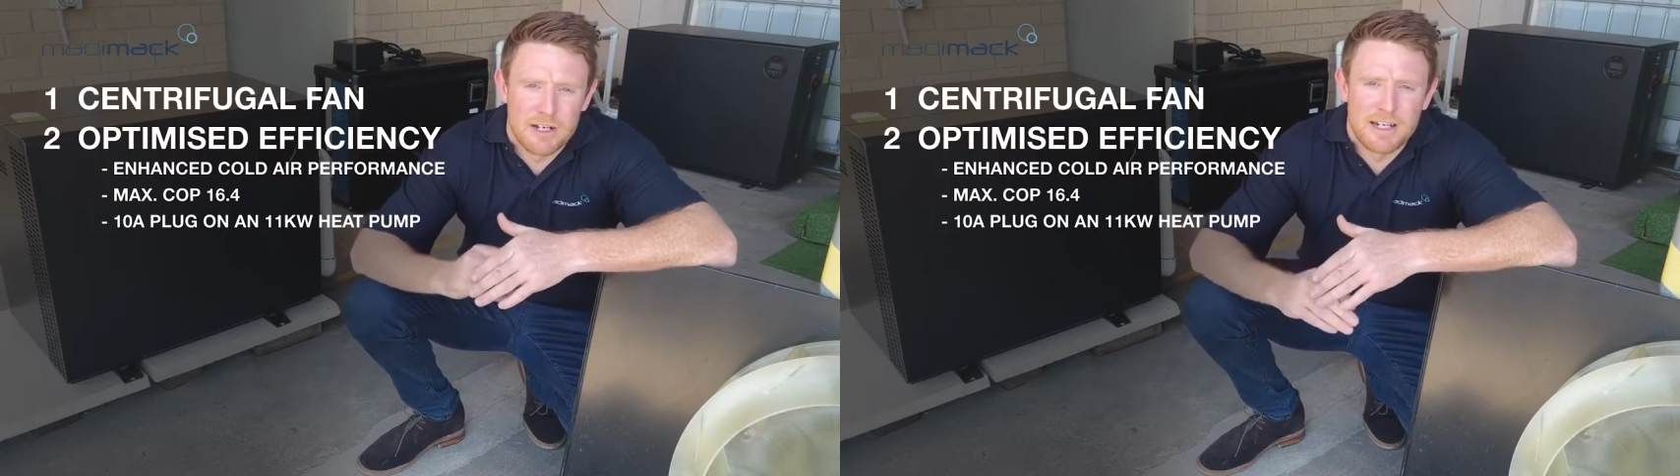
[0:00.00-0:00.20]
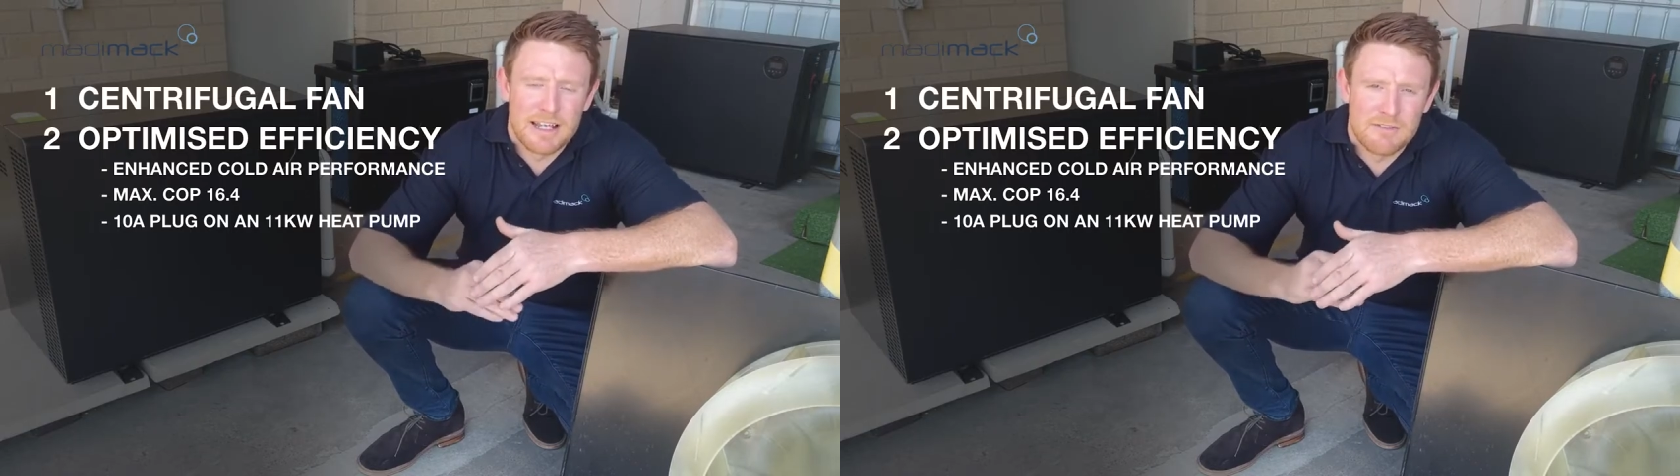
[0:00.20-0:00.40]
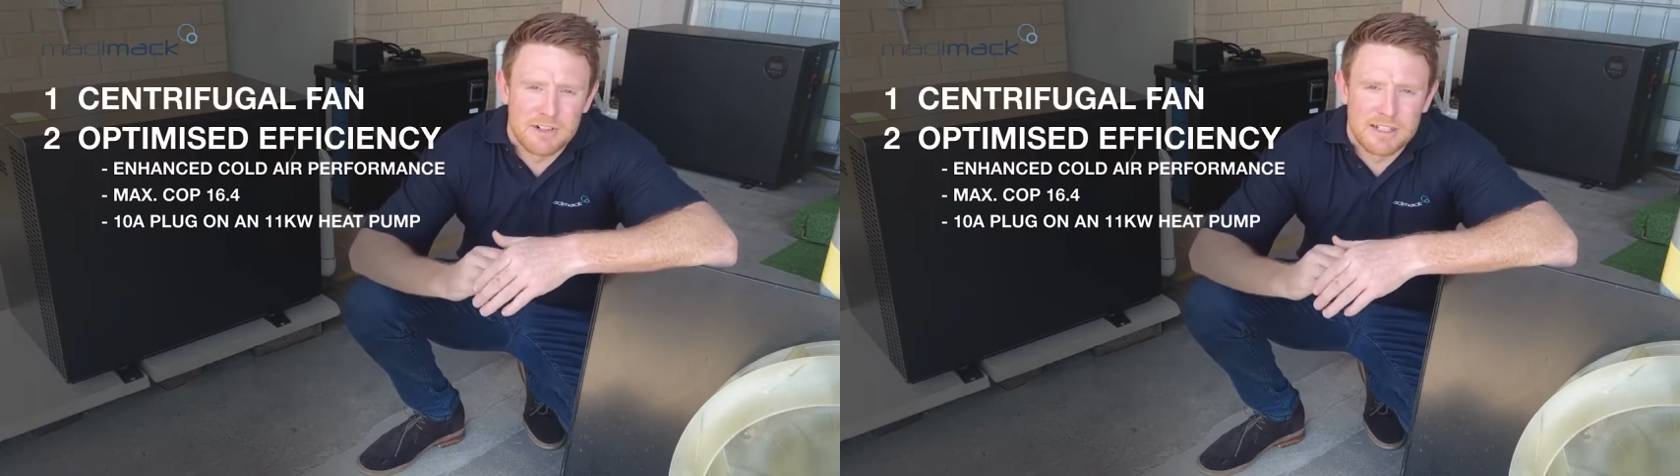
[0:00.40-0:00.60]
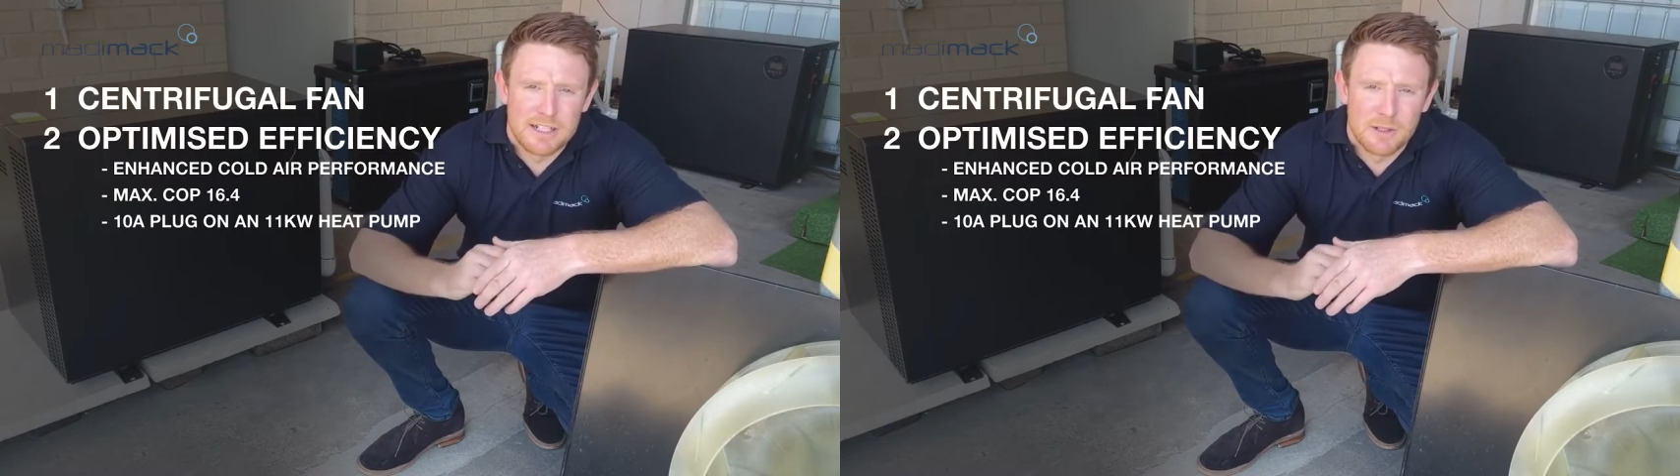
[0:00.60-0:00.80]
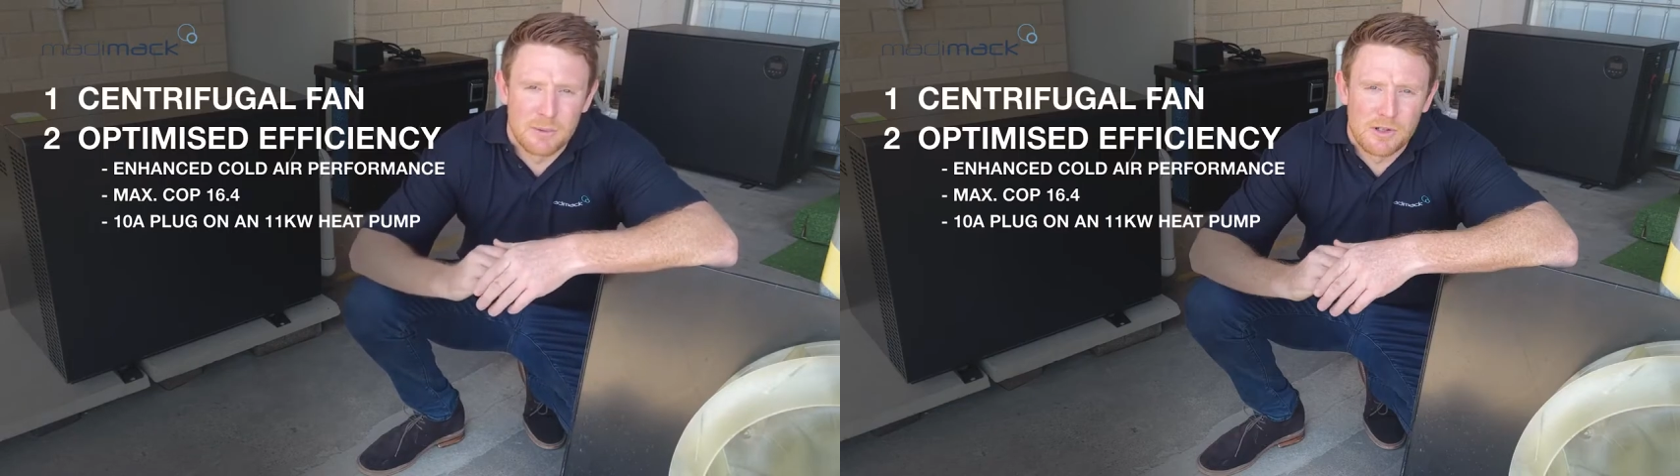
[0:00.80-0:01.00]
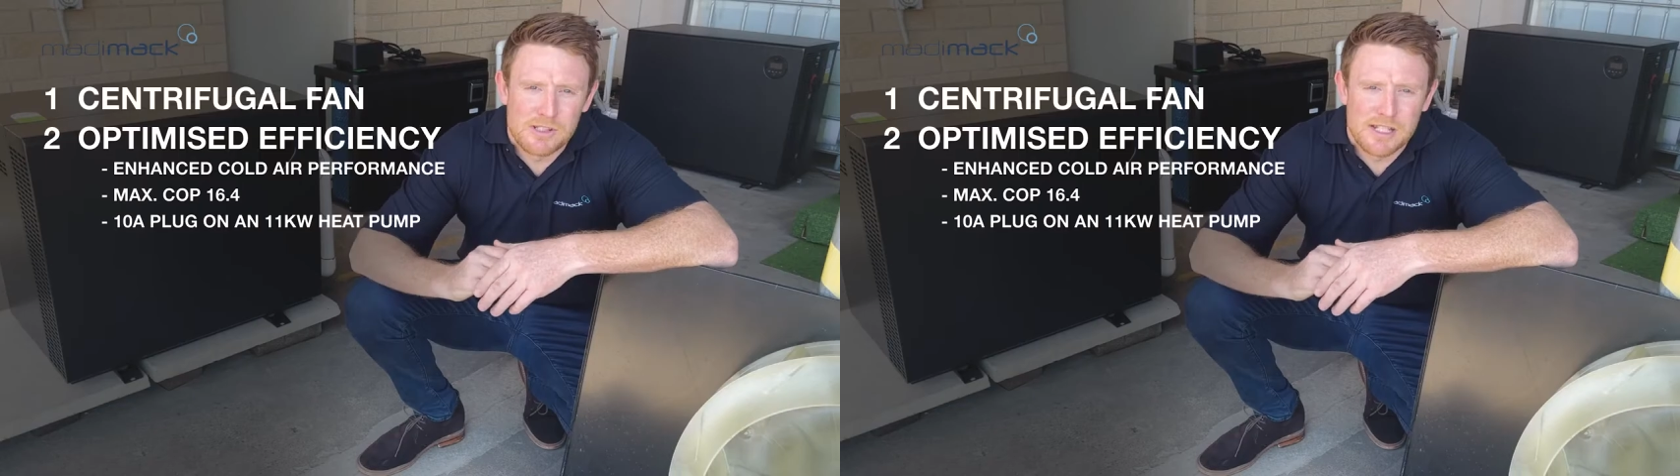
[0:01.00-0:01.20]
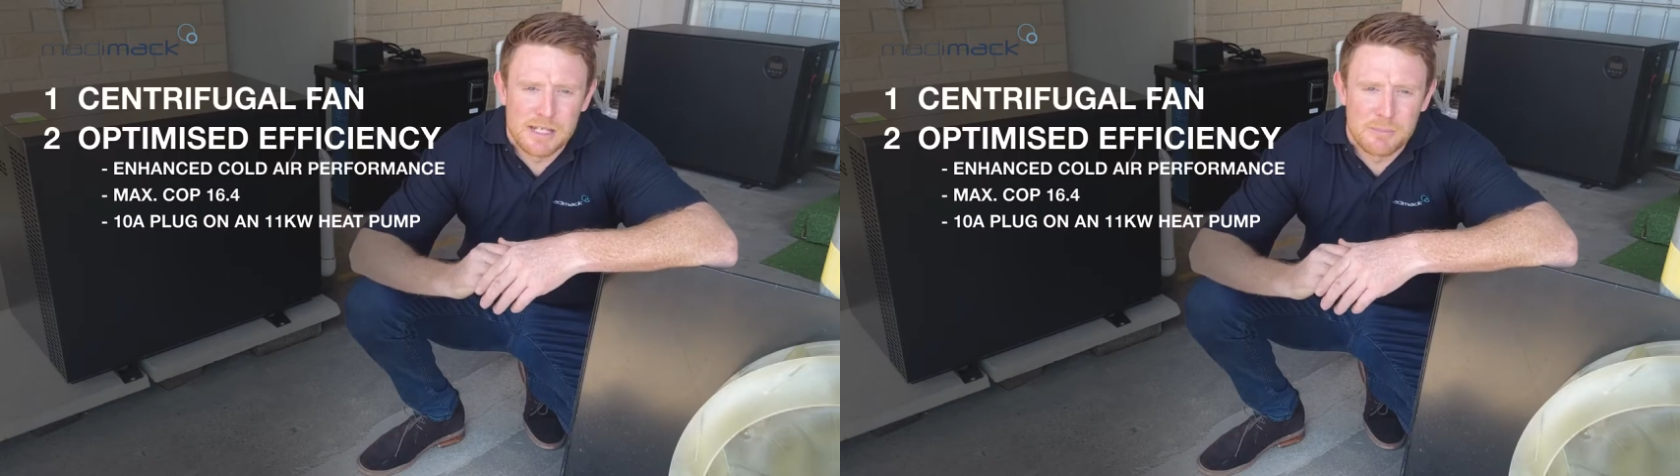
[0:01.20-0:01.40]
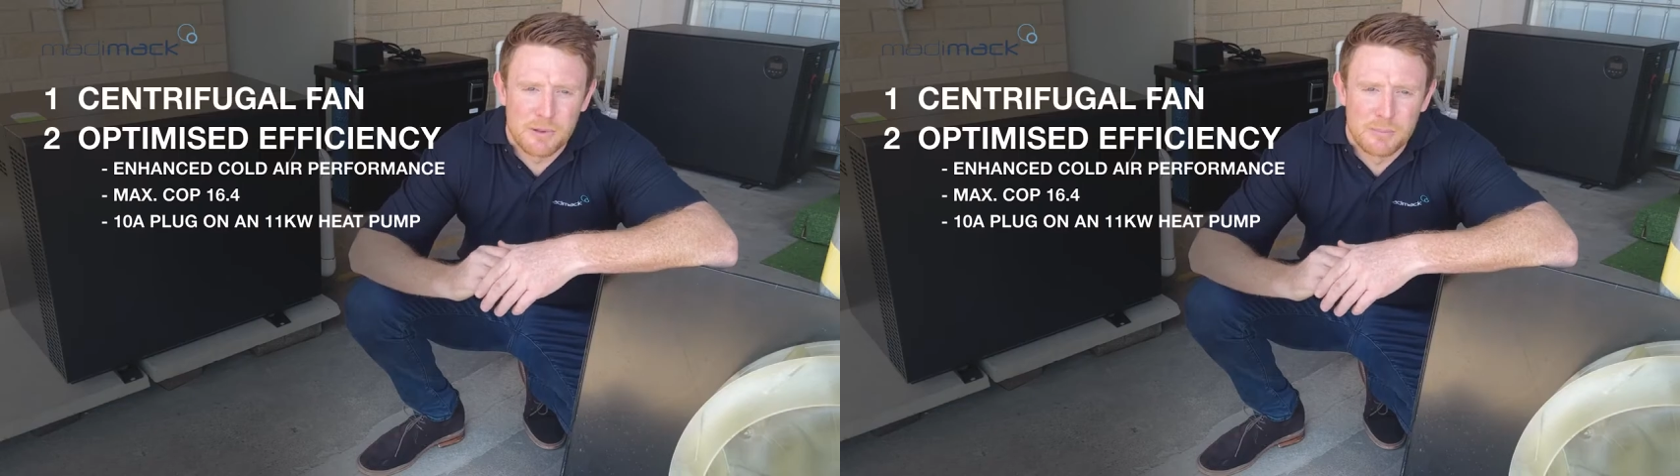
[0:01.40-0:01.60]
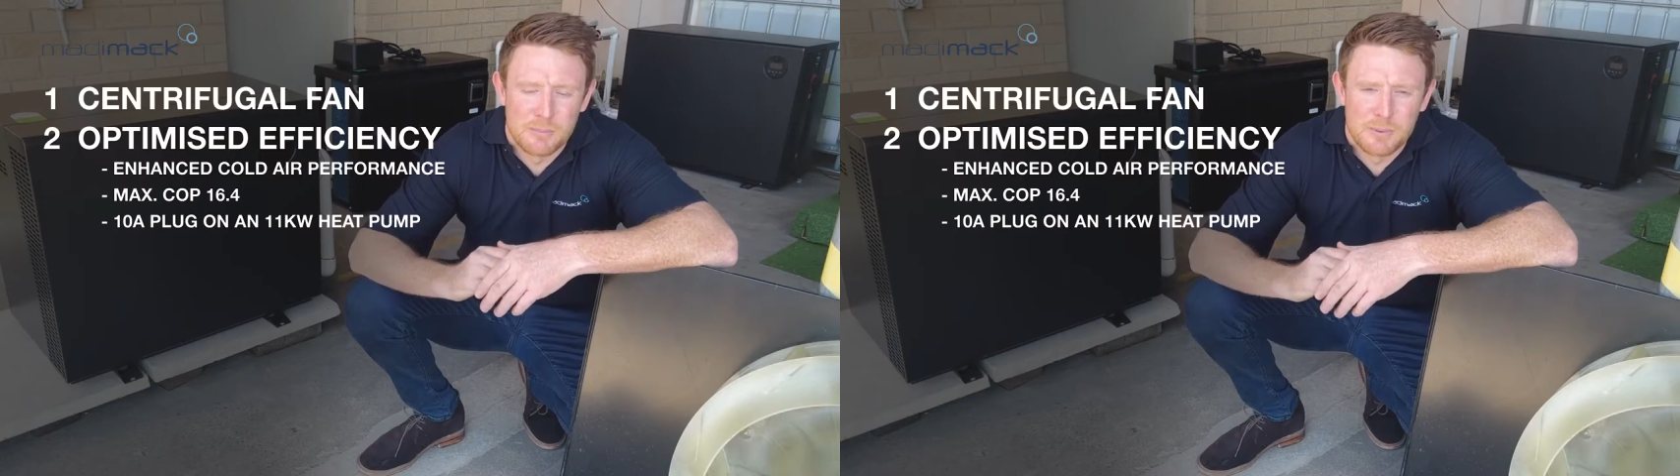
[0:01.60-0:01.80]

11 kilowatt heat pump.